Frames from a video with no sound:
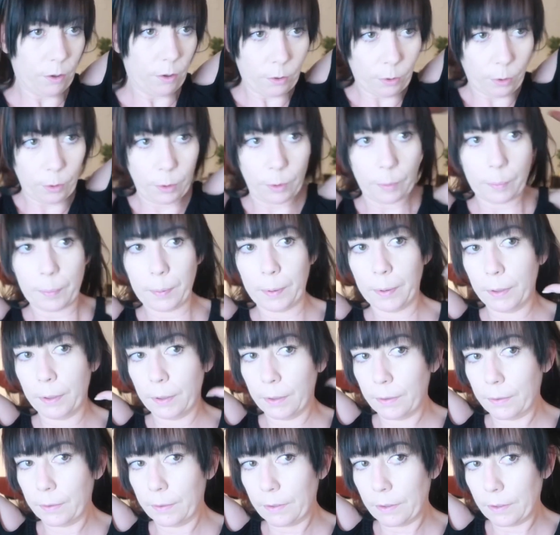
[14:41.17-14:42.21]
up
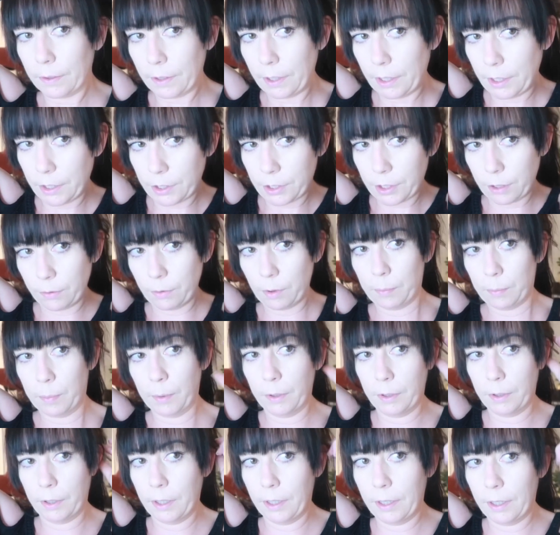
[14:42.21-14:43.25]
into a
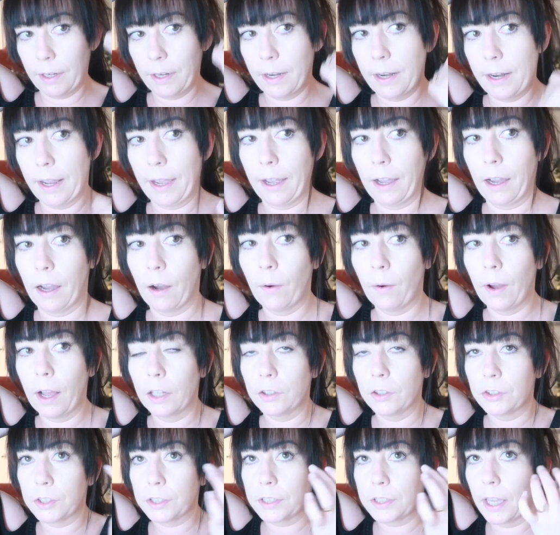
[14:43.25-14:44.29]
bun now, I'll
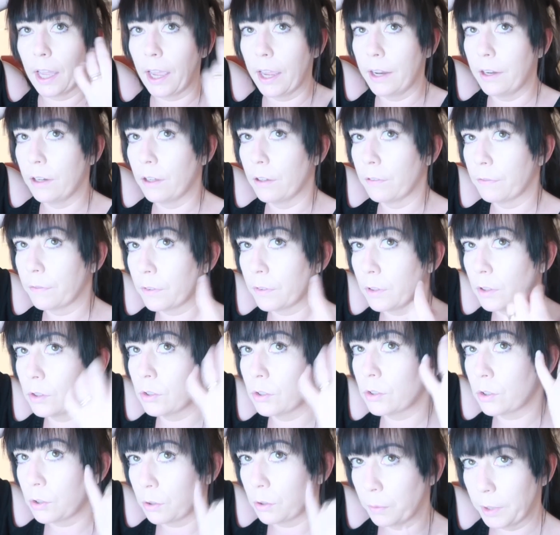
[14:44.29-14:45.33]
just kind of
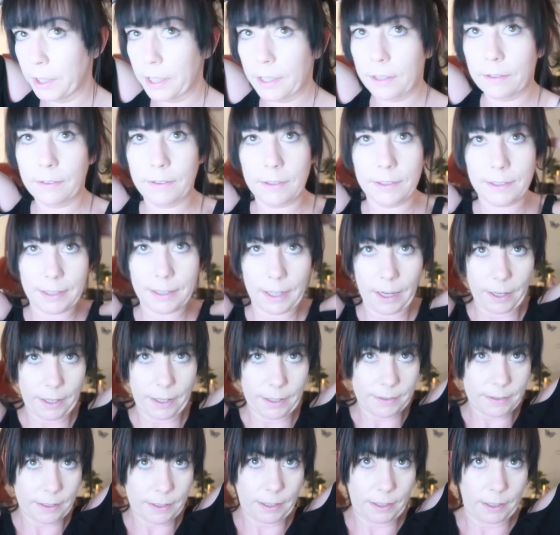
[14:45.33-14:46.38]
tweak the
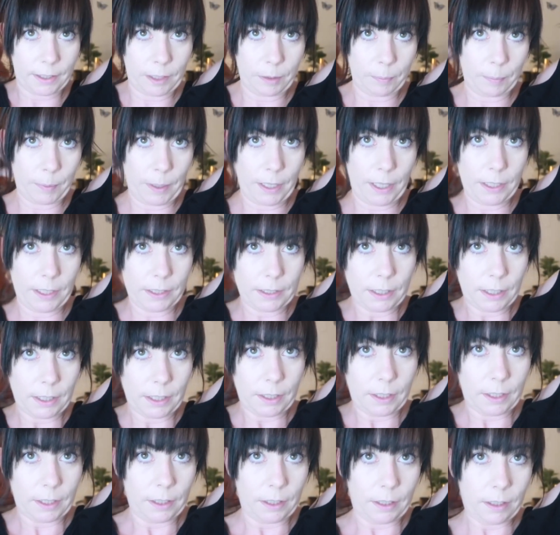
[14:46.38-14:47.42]
sides a little bit.
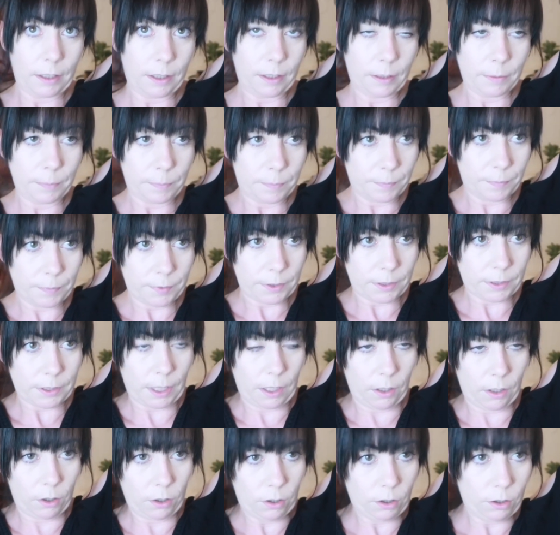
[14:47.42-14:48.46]

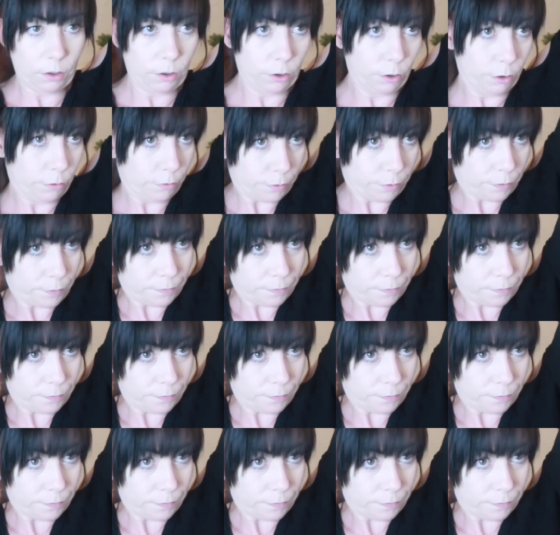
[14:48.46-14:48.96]
So